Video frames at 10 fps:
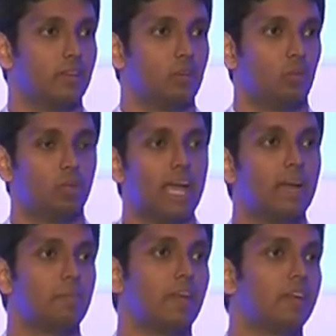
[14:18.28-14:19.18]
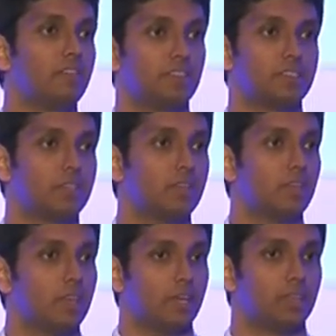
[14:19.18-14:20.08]
Will that make a difference
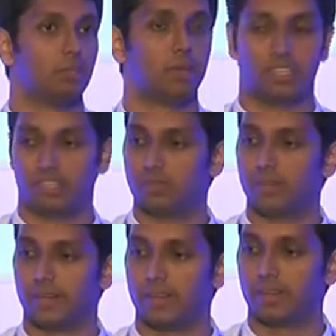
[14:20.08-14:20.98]
in the purchases made?